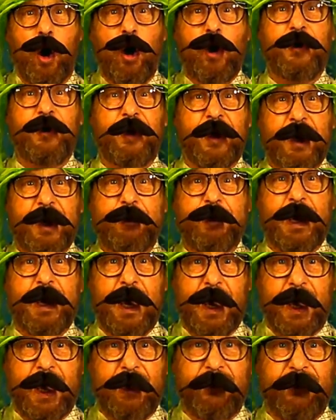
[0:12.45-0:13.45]
on their
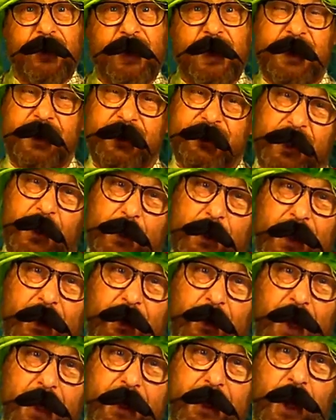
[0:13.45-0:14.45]
behalf. So
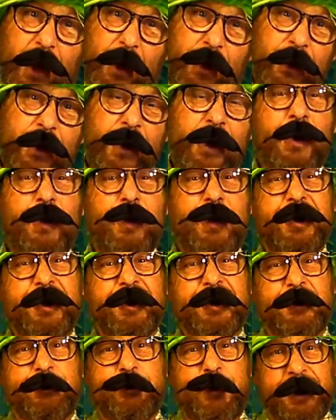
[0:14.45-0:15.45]
here I go with
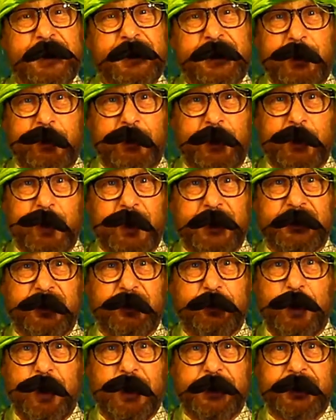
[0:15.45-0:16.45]
a specially
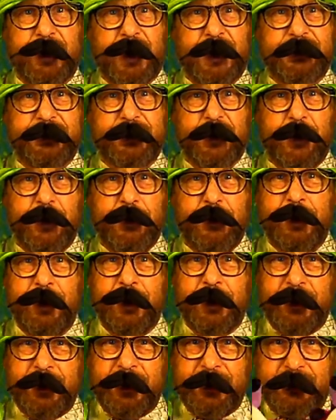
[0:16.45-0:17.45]
requested birthday song
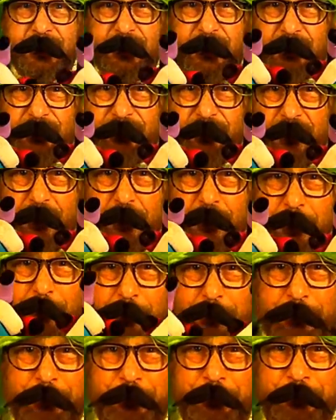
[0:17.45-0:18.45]
just for
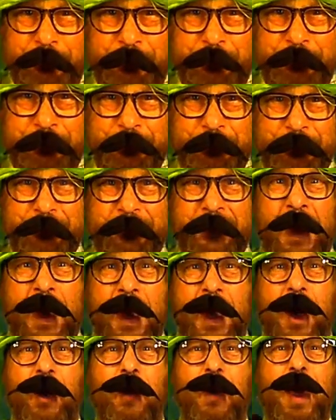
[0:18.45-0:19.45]
you.
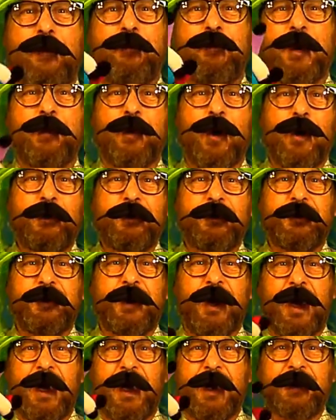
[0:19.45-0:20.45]
Oh, happy
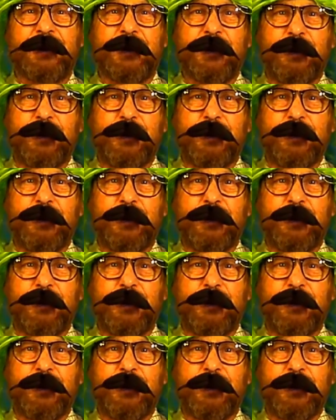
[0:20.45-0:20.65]
birthday